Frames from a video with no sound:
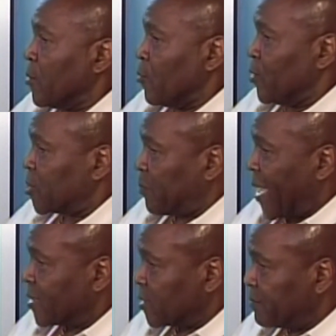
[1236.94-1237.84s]

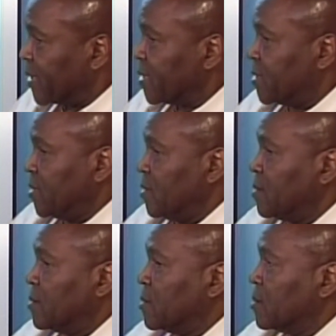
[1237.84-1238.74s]

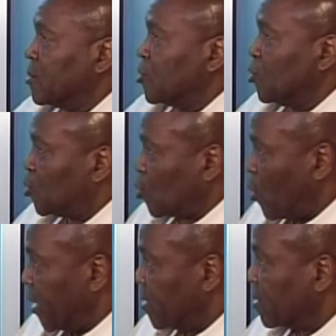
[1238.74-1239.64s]
responsibility to
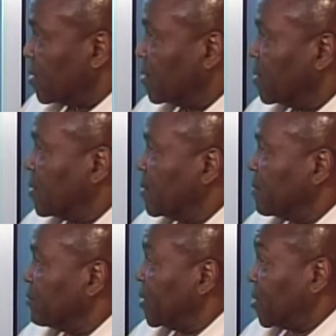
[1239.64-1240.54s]
choice,
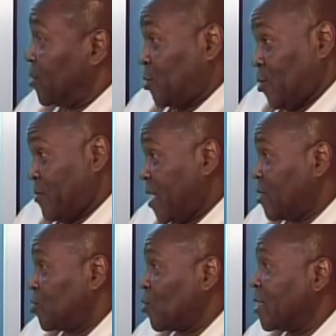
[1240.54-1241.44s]
because you're
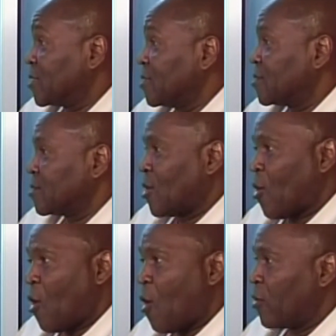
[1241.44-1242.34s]
making choices
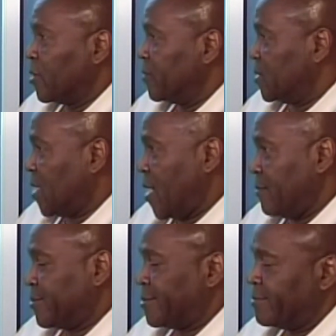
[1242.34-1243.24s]
all of the
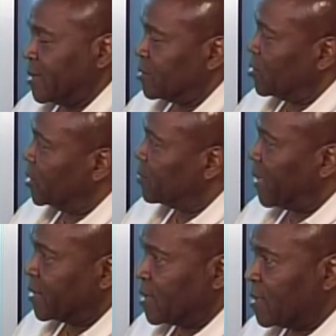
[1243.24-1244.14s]
time. You make a choice
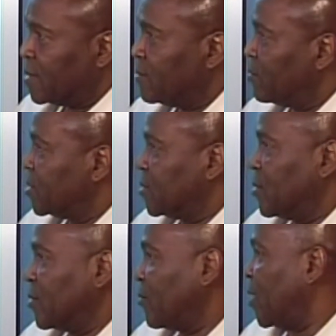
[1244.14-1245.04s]
about to eat, what you're
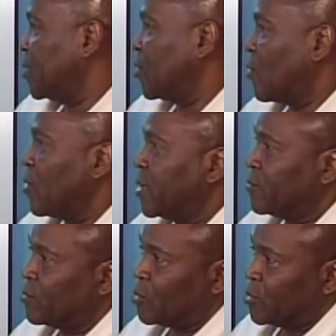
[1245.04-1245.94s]
going, where you're
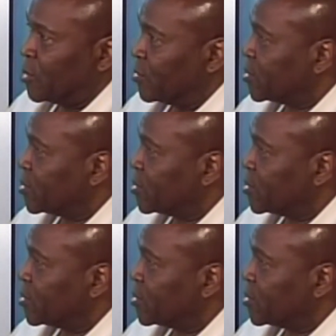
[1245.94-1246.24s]
going, who you're going to